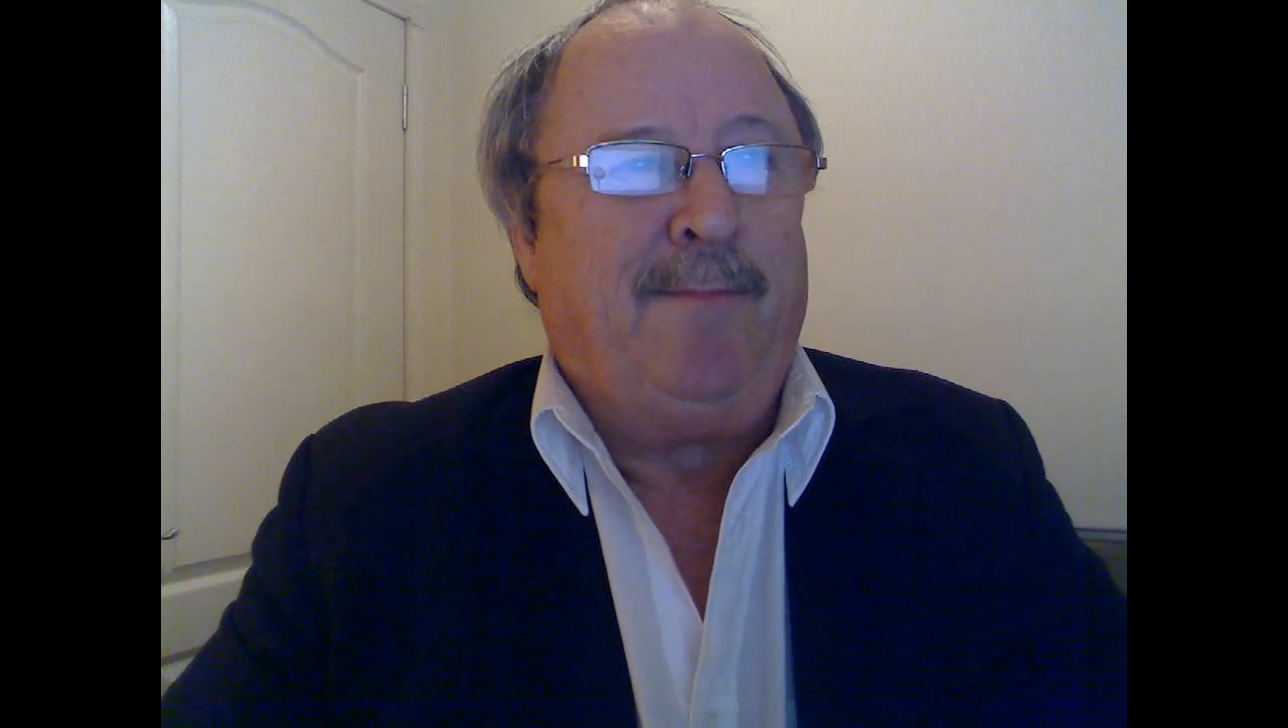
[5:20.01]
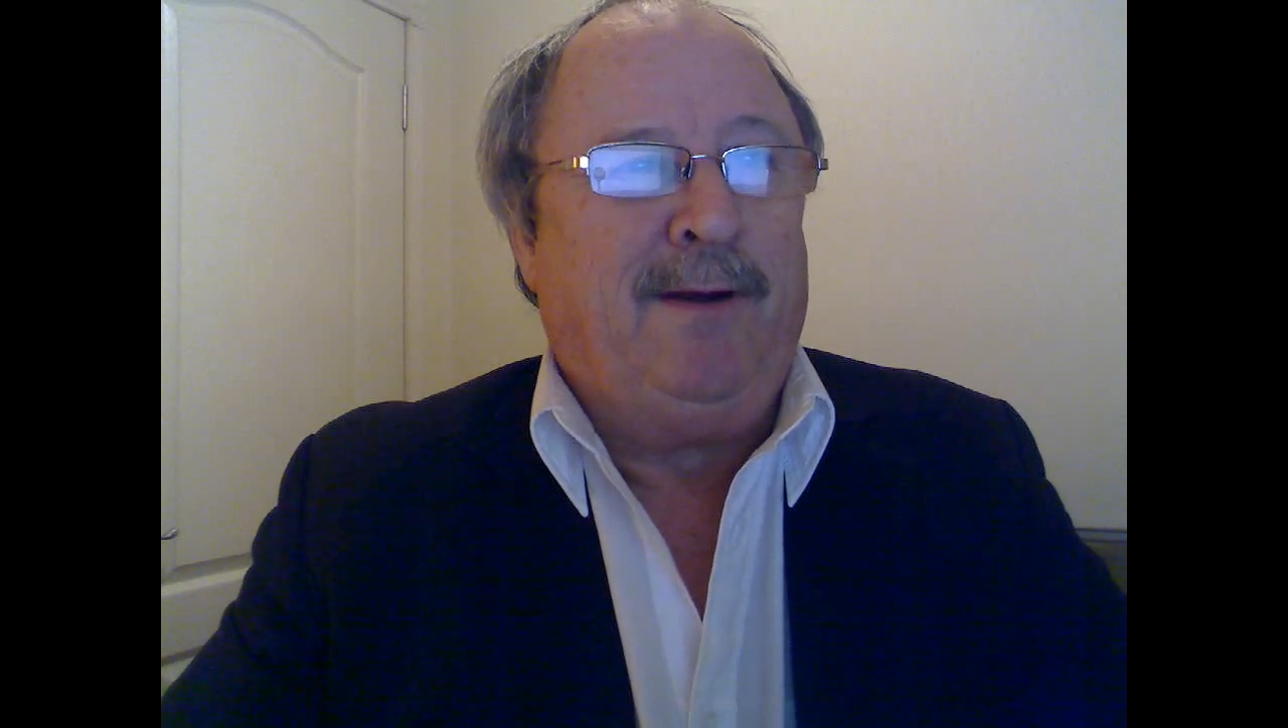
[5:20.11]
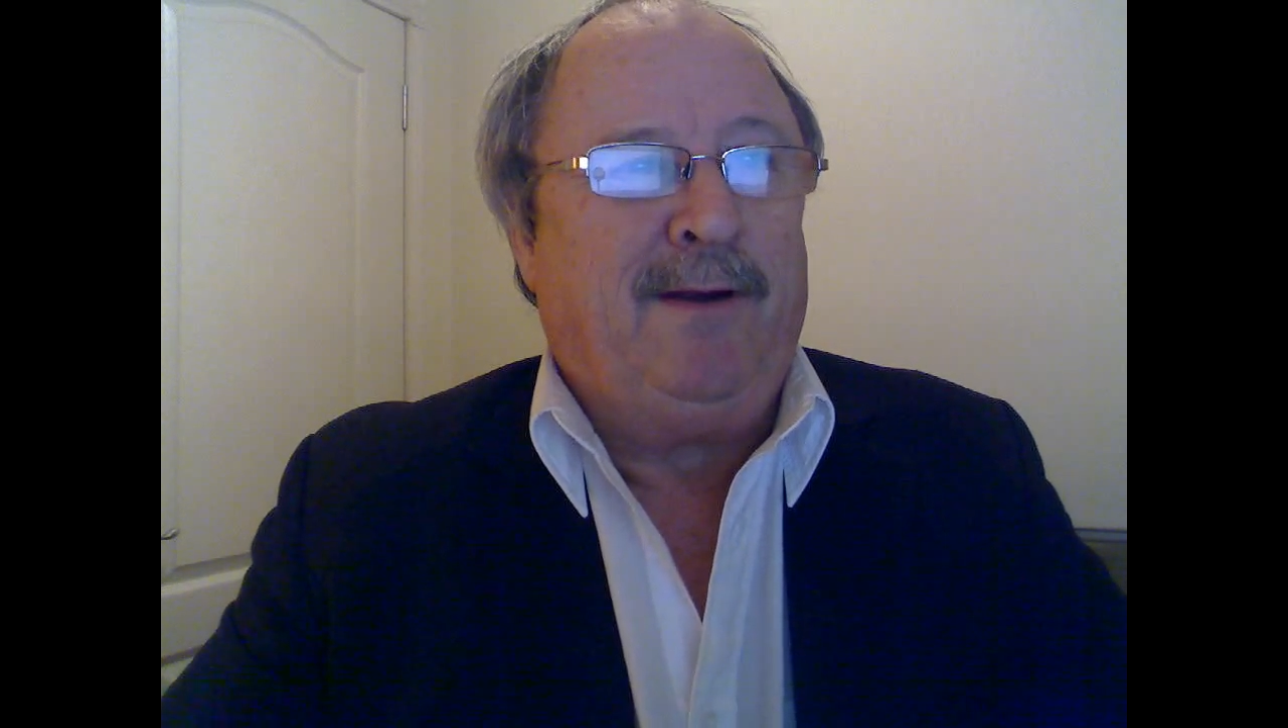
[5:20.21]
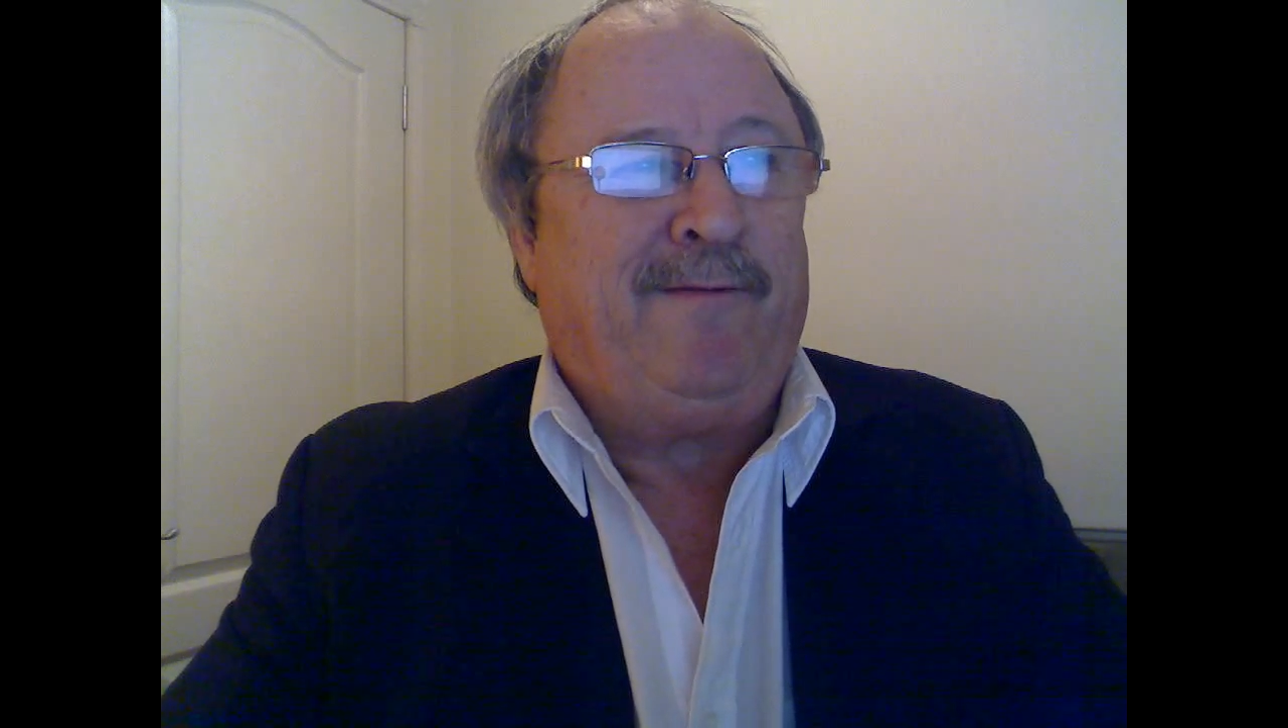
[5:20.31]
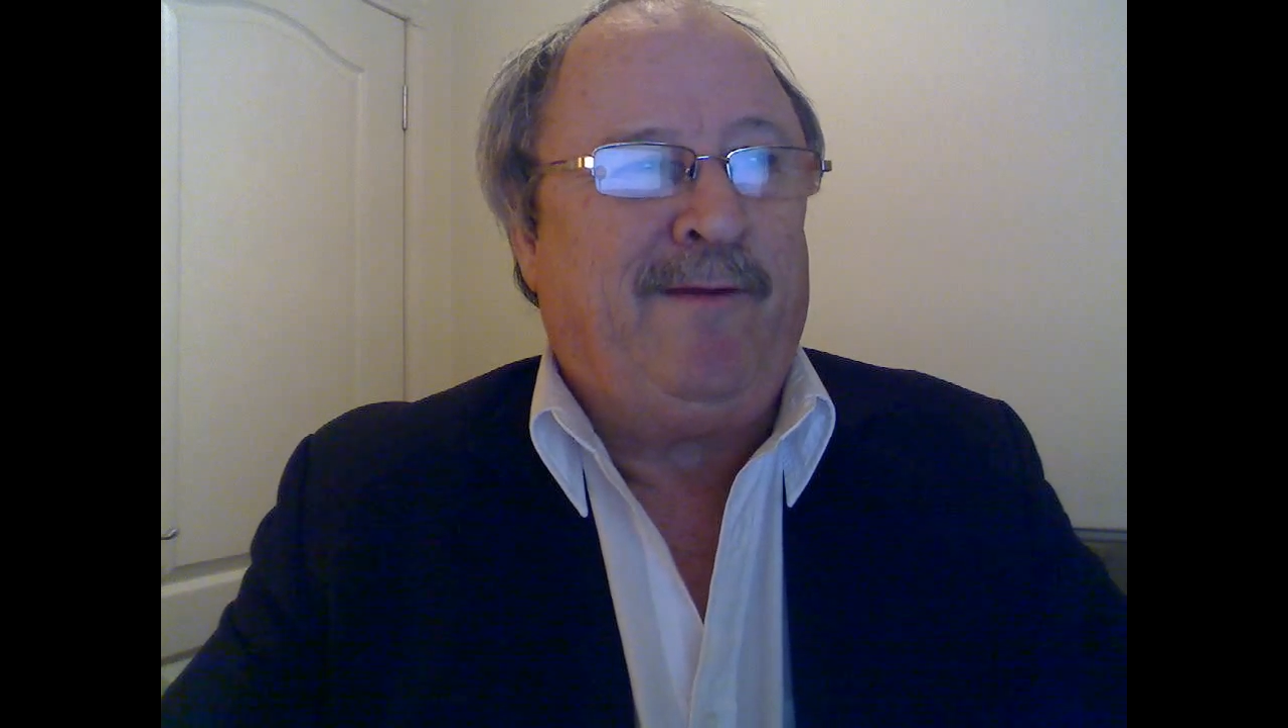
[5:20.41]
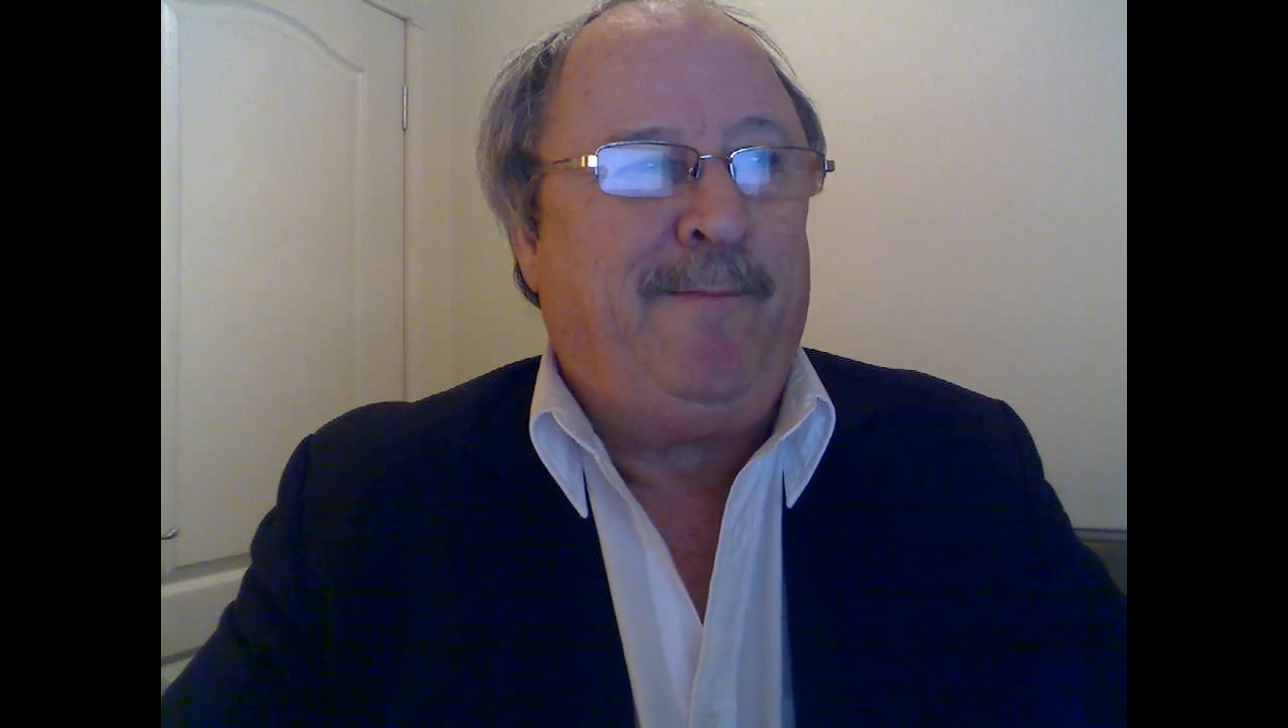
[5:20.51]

but look for